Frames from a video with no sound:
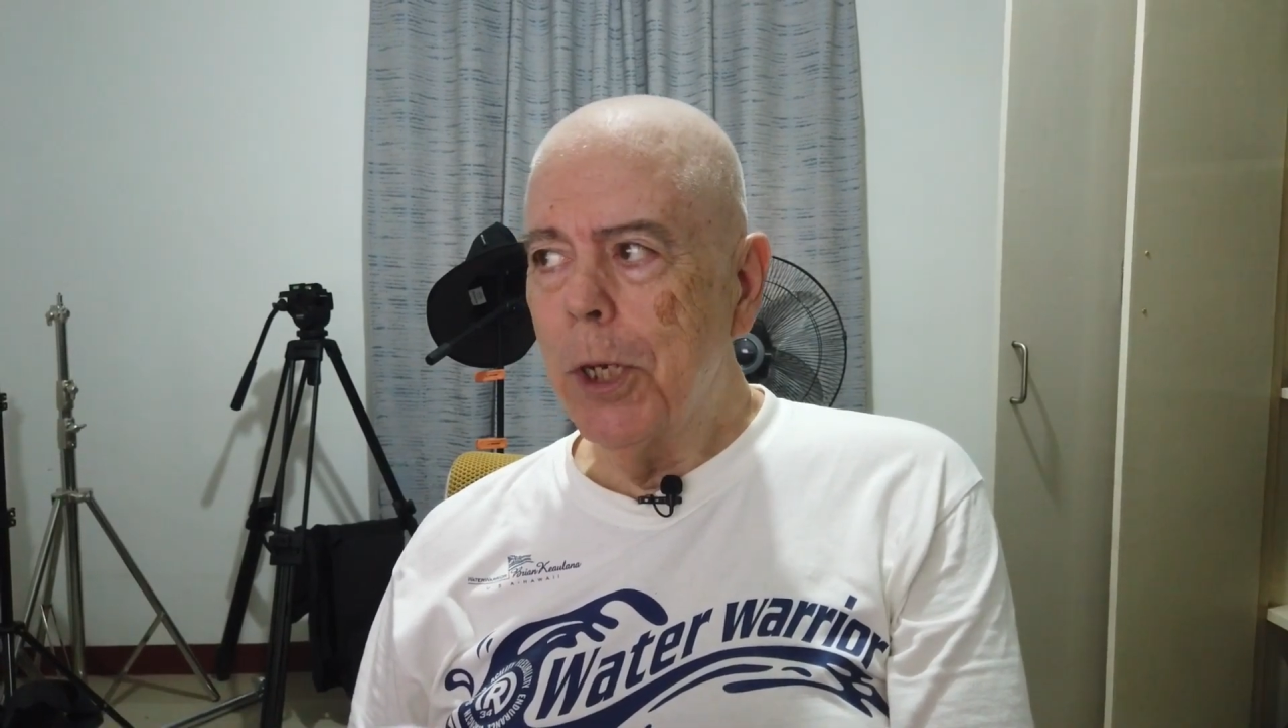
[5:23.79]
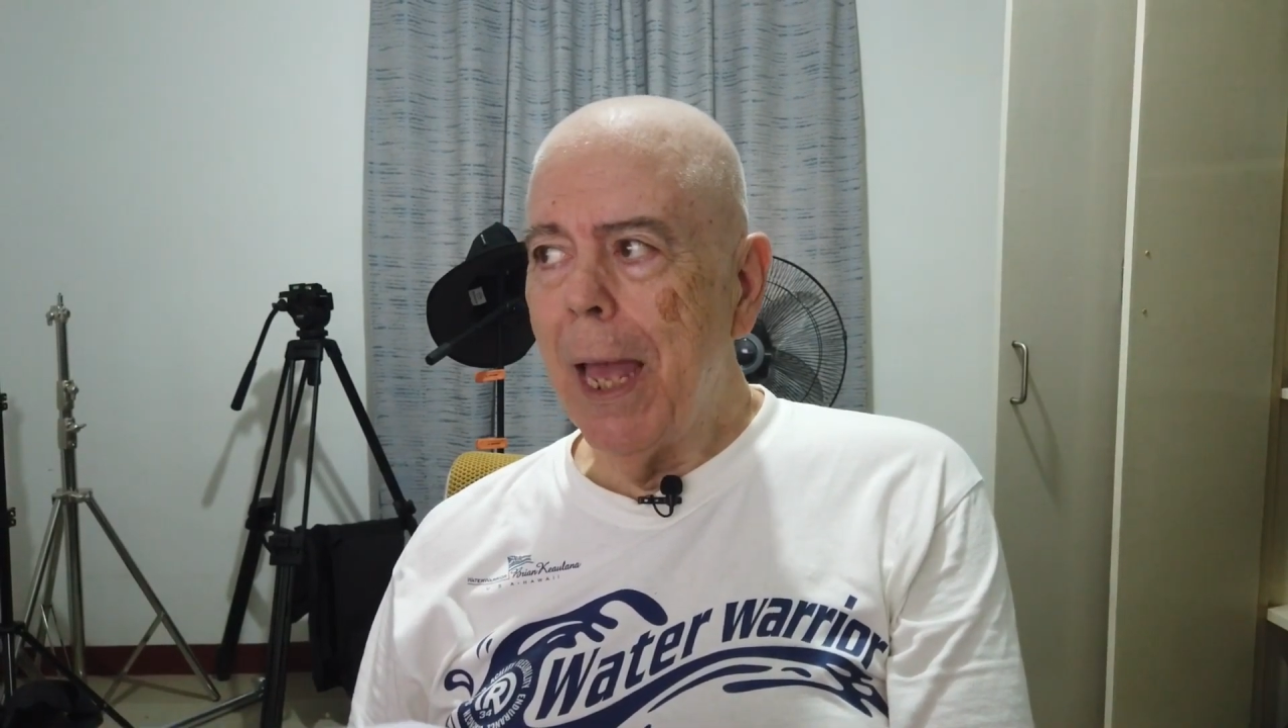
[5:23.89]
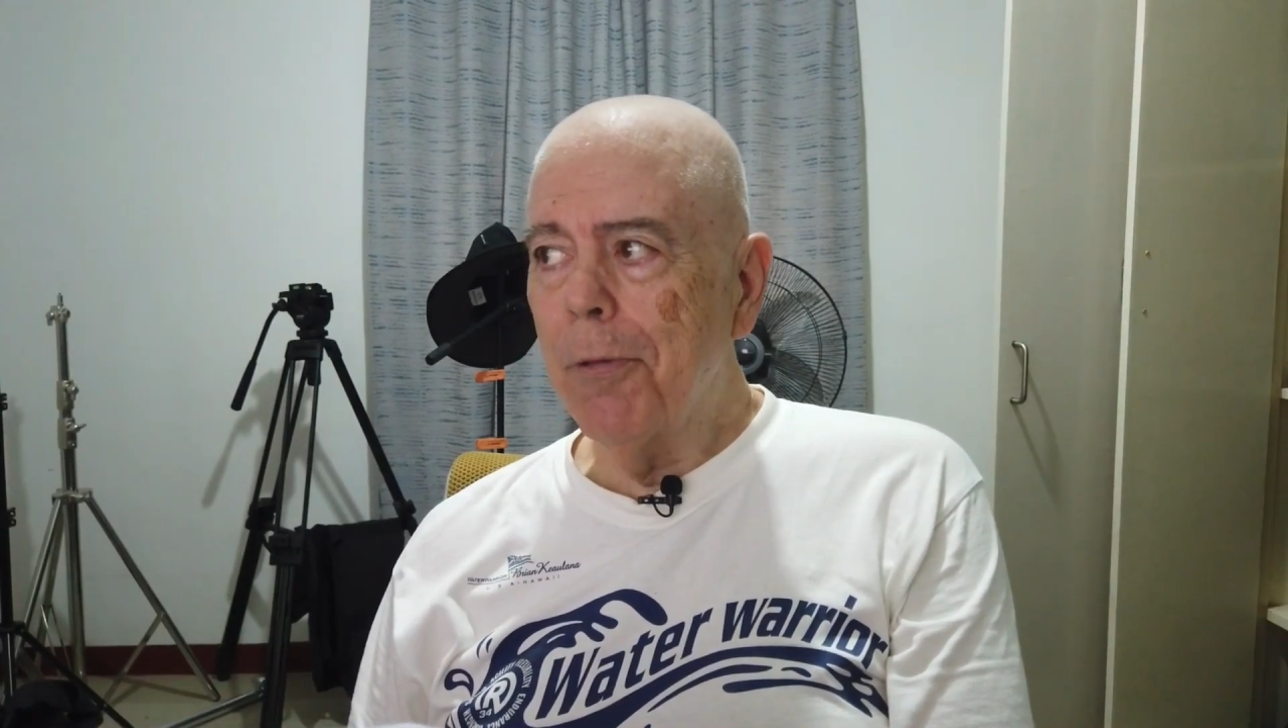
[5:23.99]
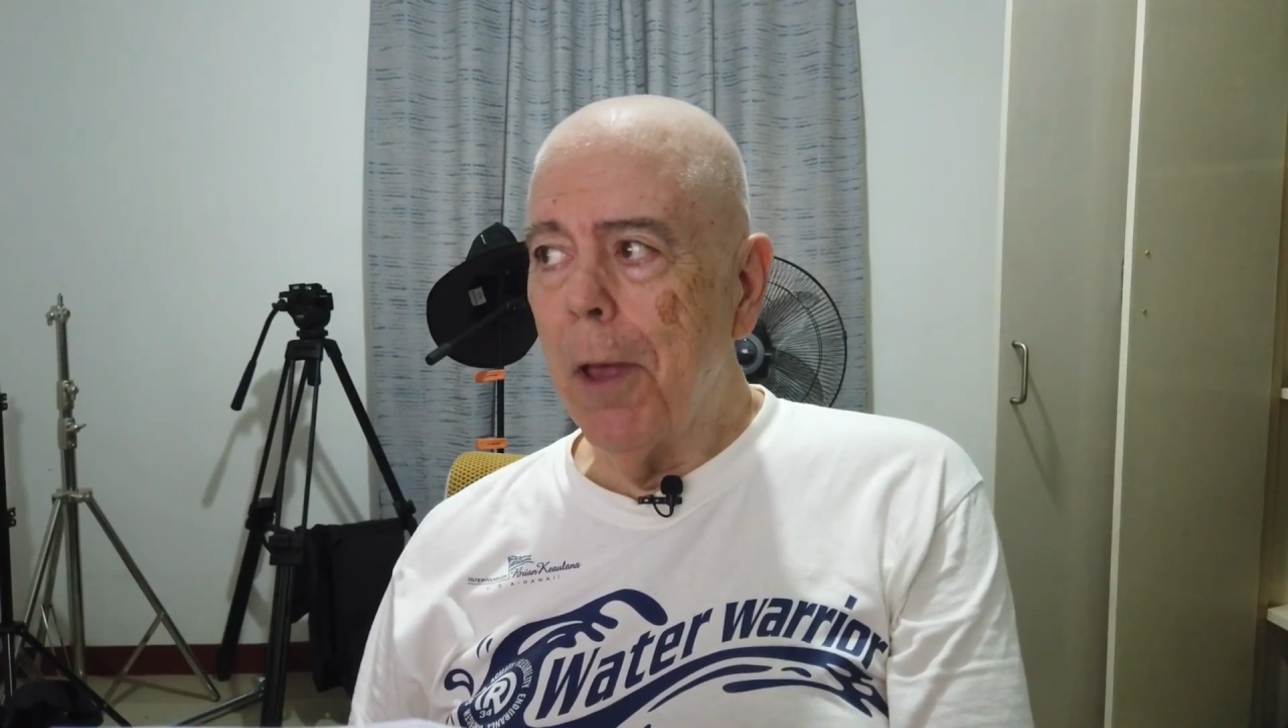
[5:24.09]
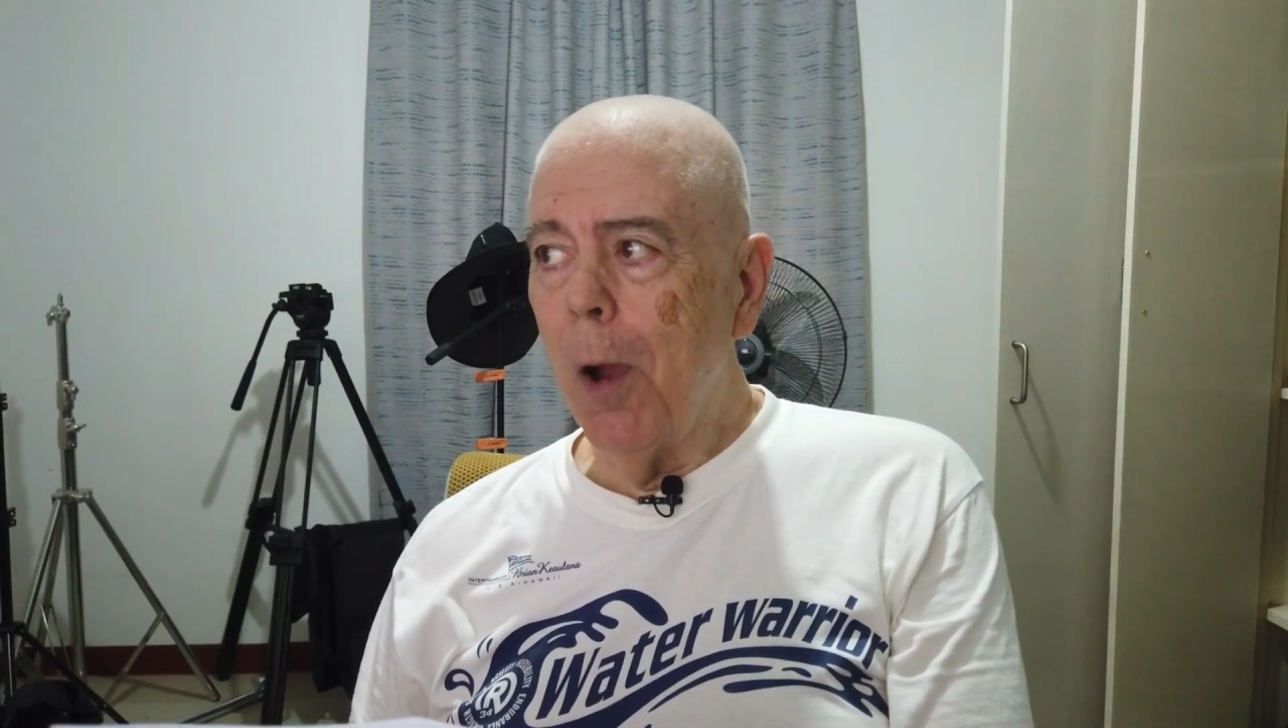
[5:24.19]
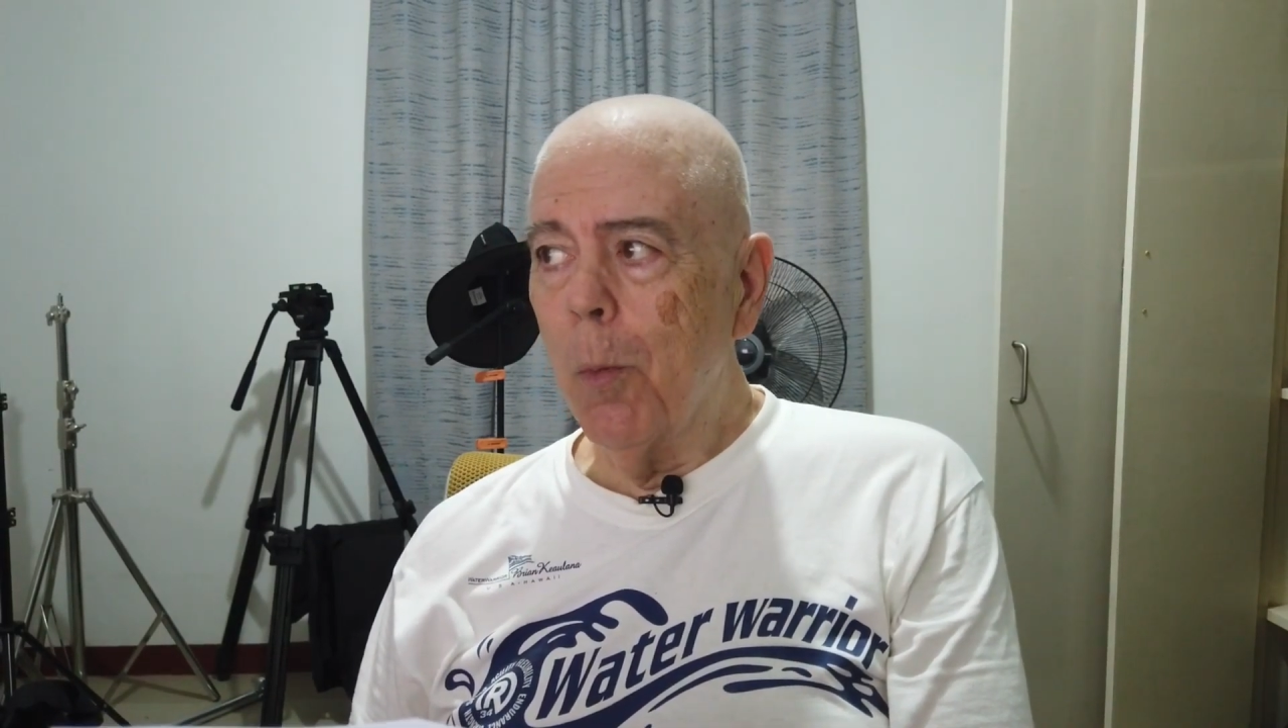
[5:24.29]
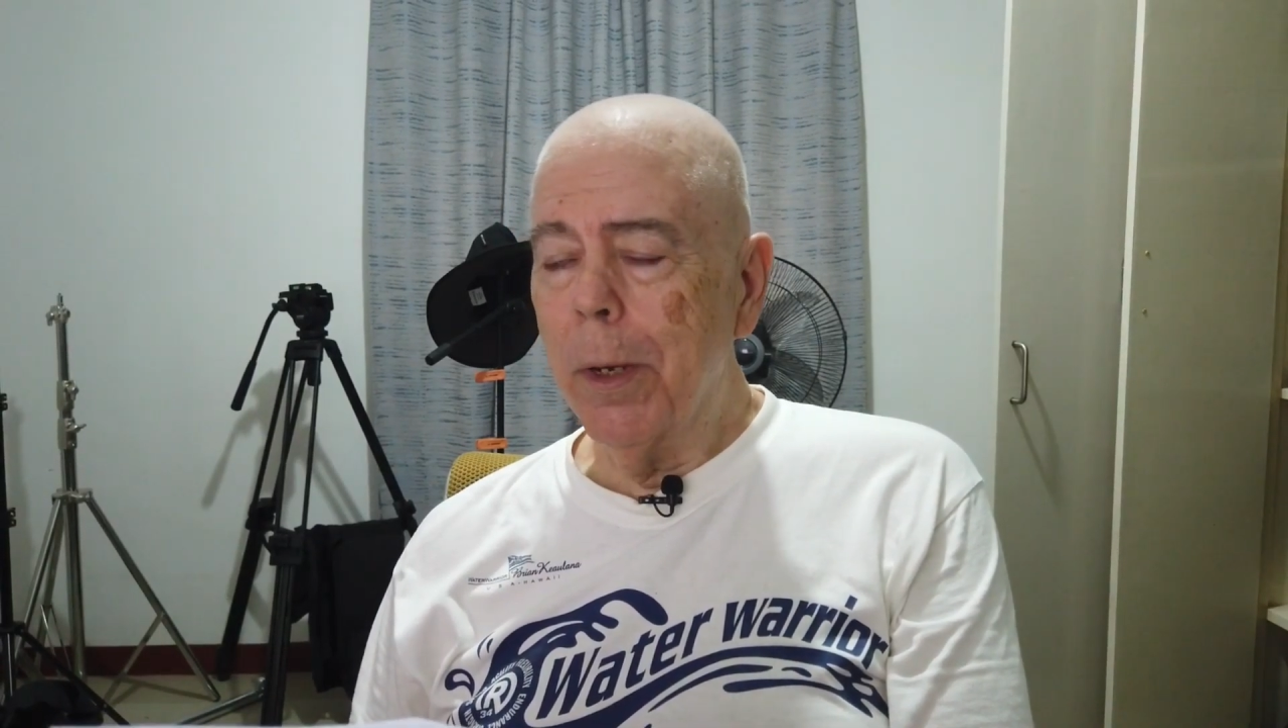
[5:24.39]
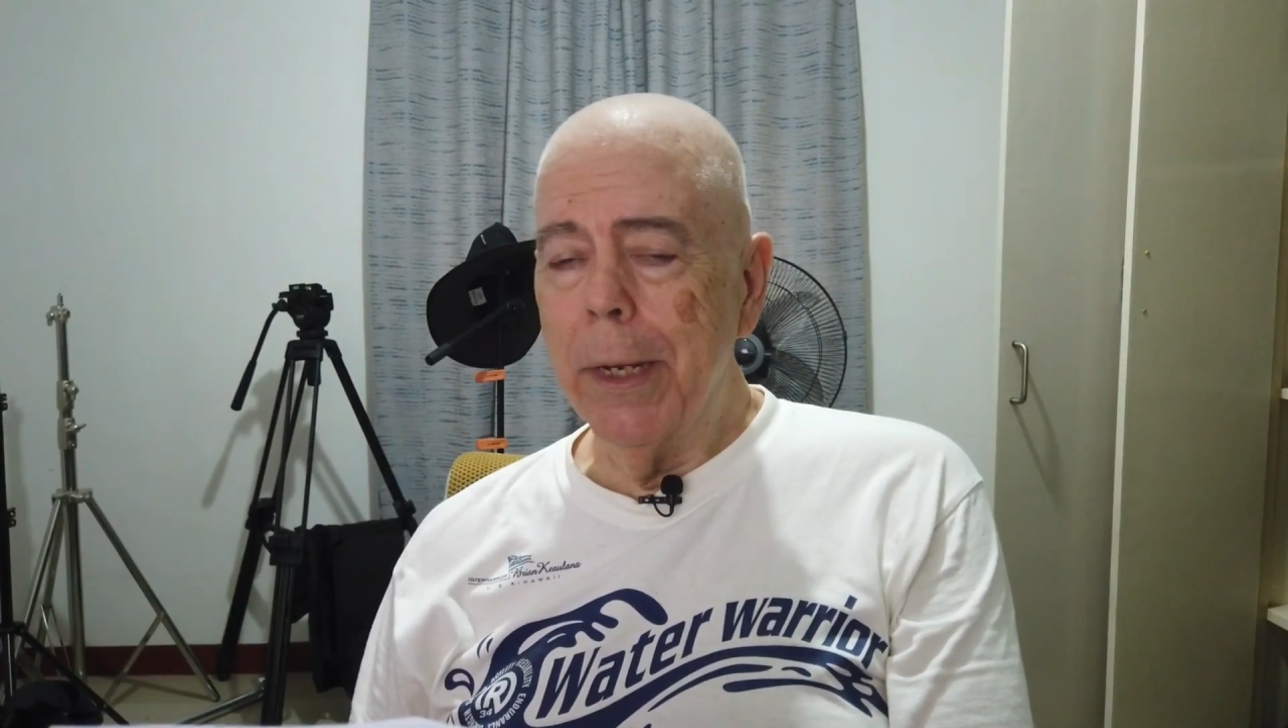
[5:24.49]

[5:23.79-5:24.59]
which I thought